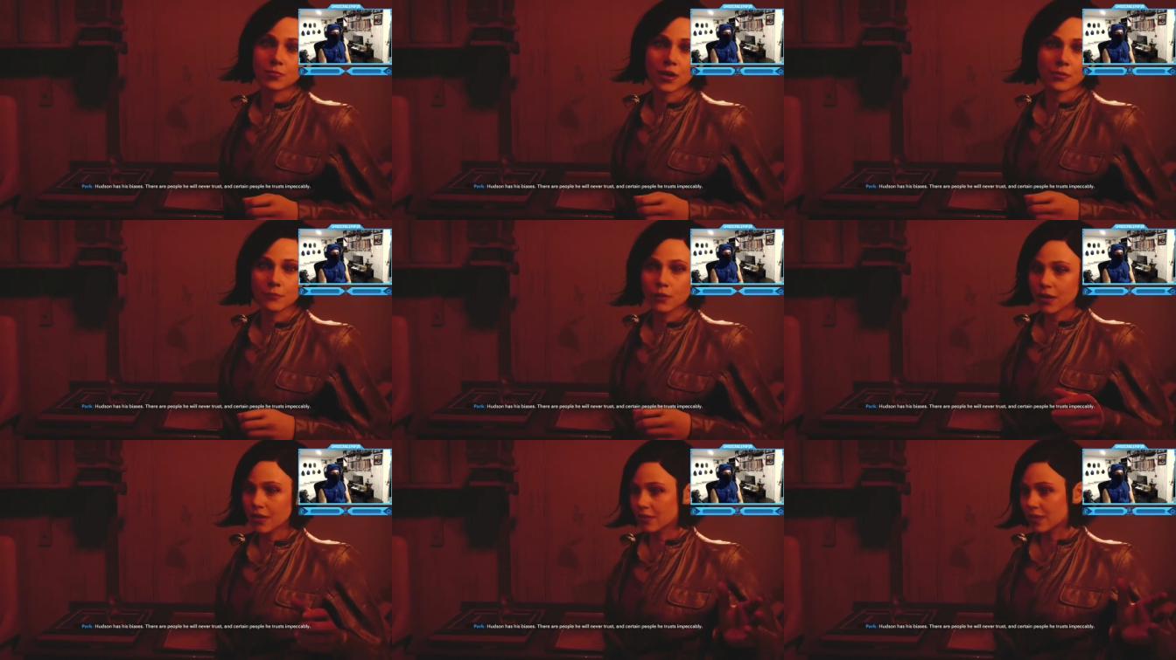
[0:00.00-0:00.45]

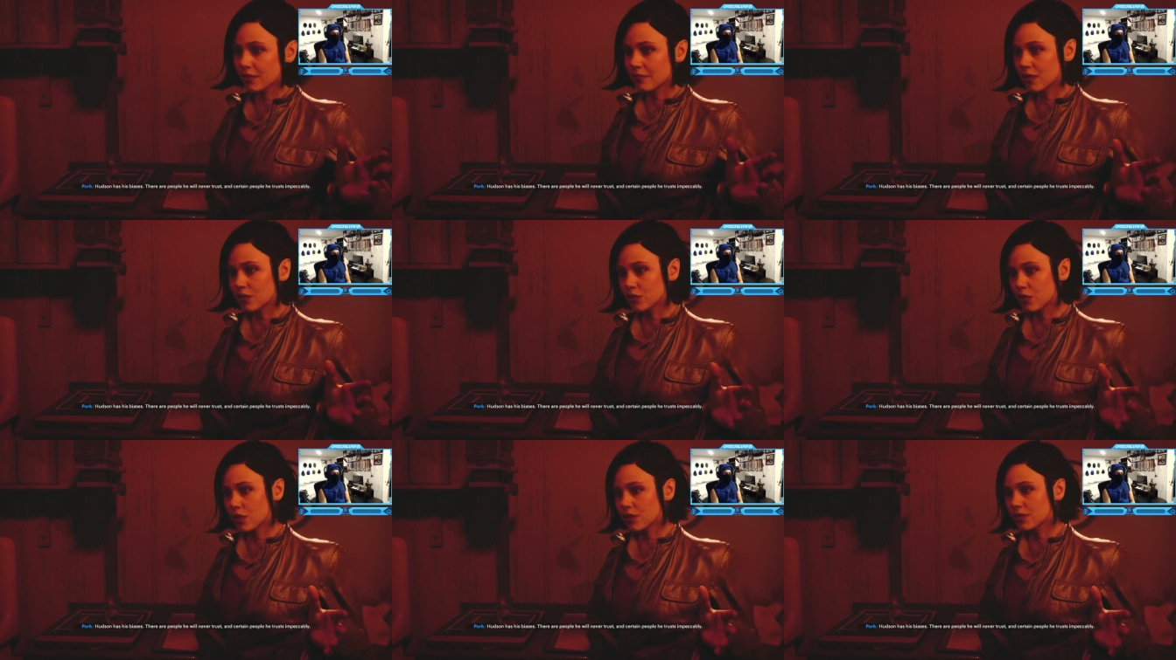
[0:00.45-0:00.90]
people he'll never
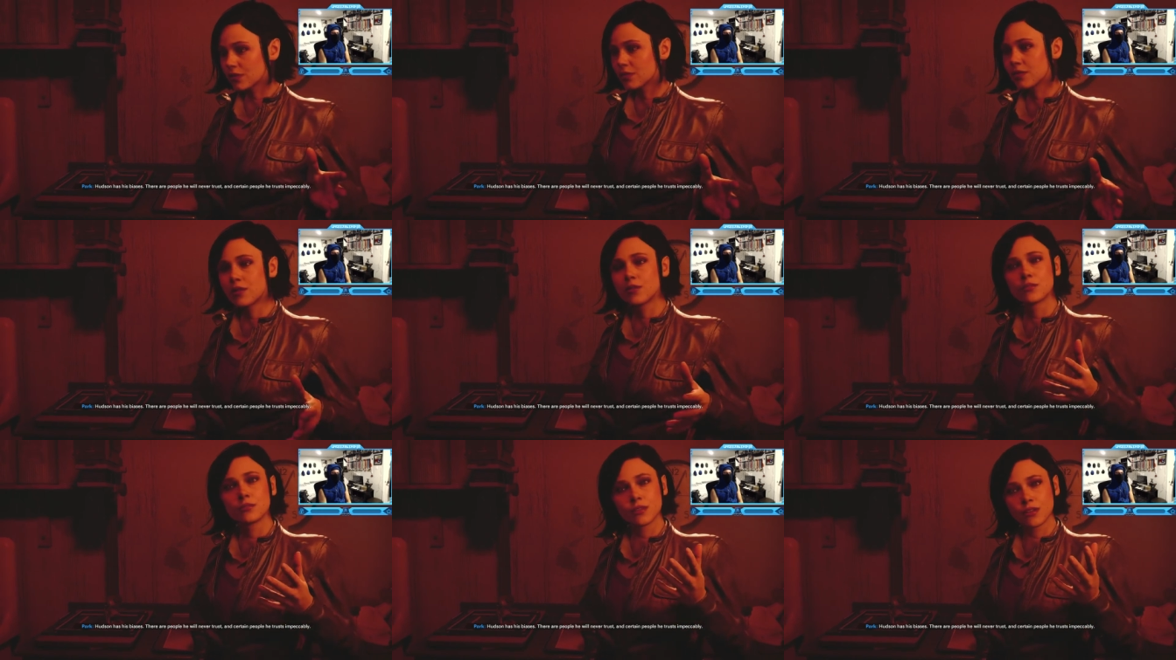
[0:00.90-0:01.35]
trust, and
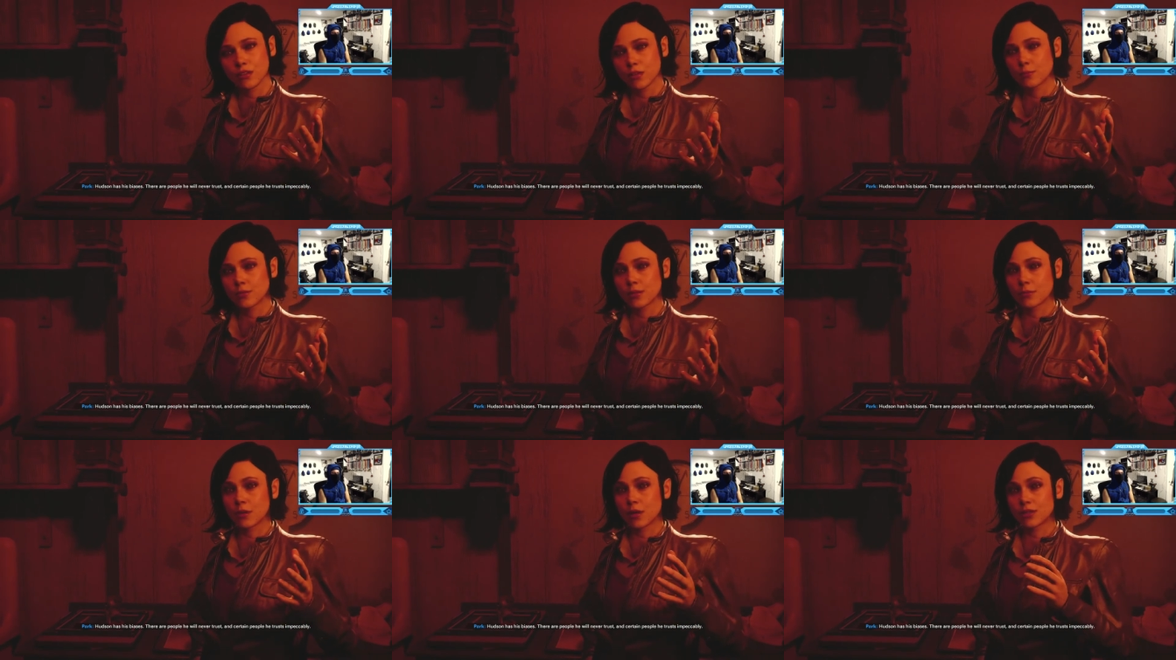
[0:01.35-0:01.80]
certain
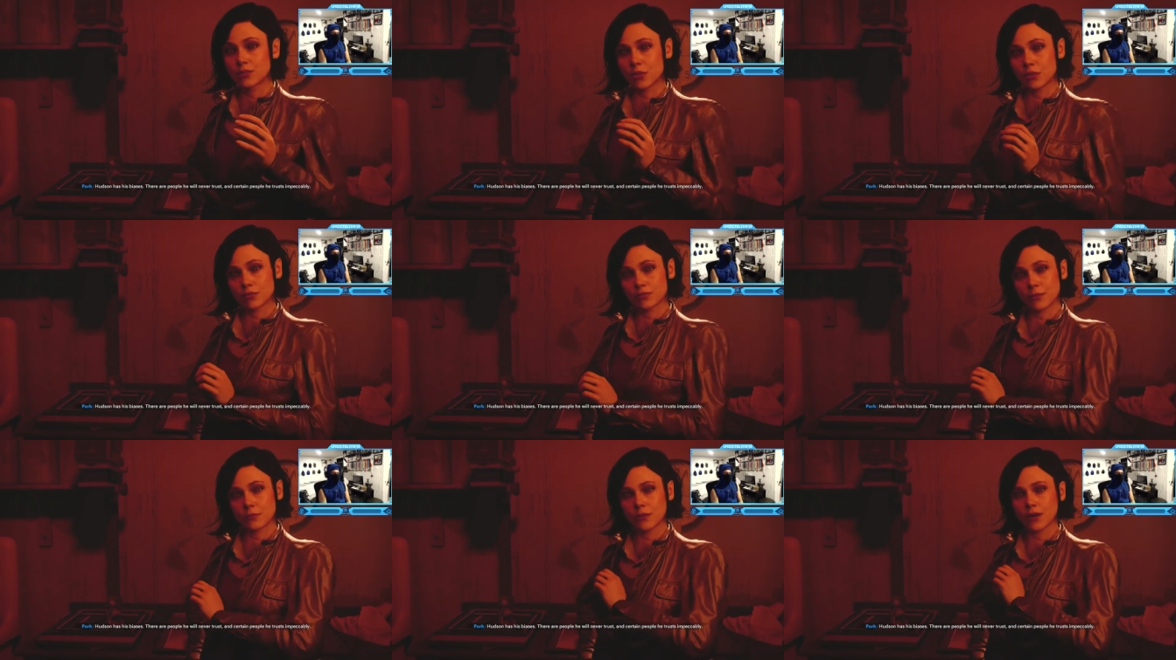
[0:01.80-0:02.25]
people he
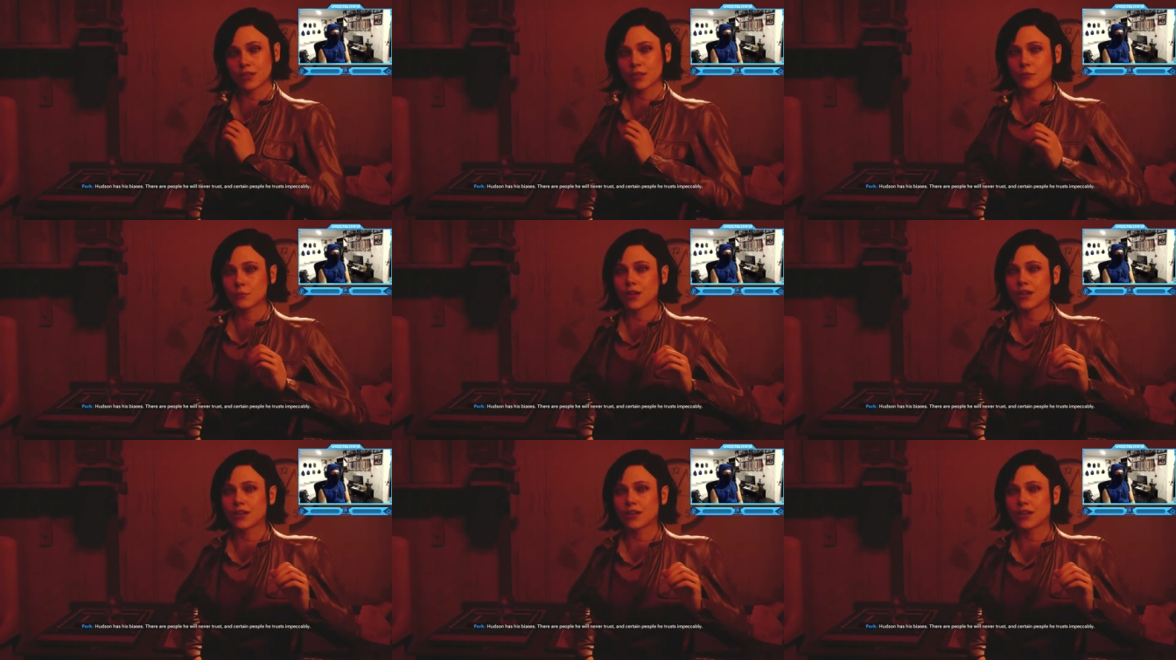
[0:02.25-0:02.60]
trusts impeccably.